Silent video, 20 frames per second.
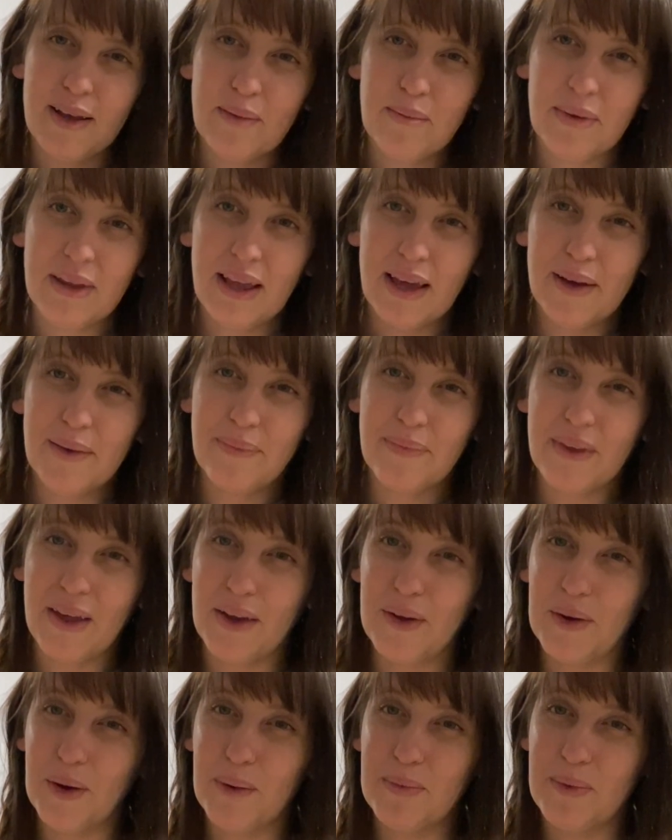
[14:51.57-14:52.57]
But yeah, I
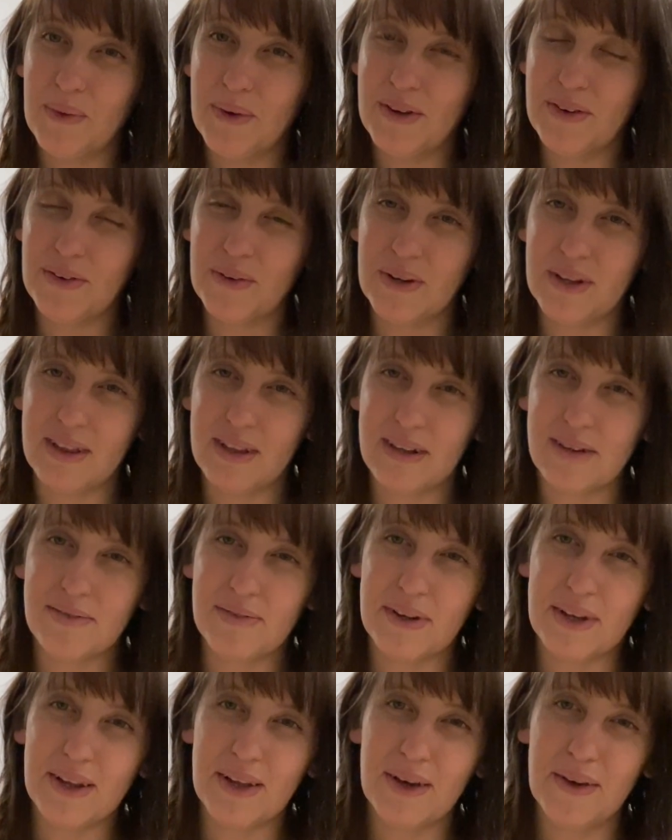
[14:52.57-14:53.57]
hope you enjoyed this
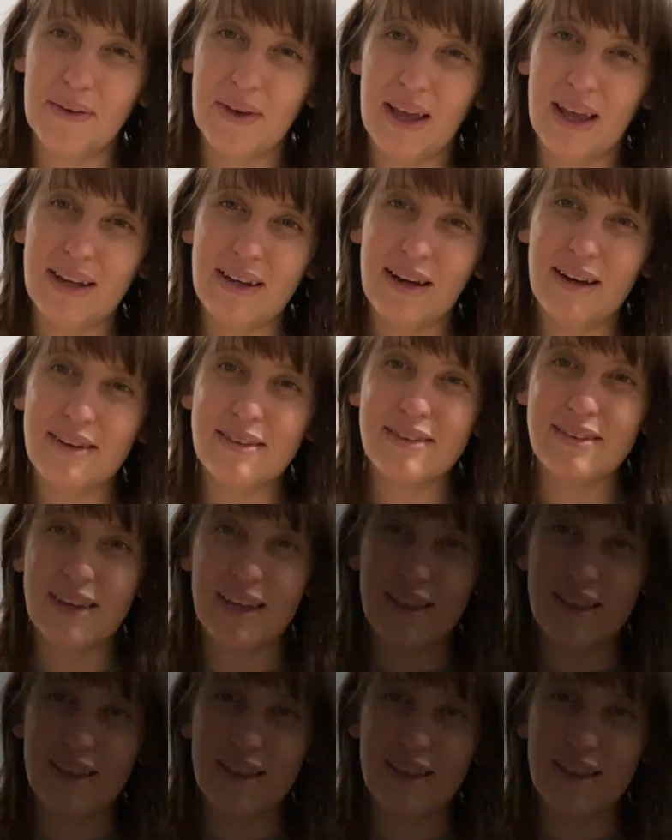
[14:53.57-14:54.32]
video, and I'll see you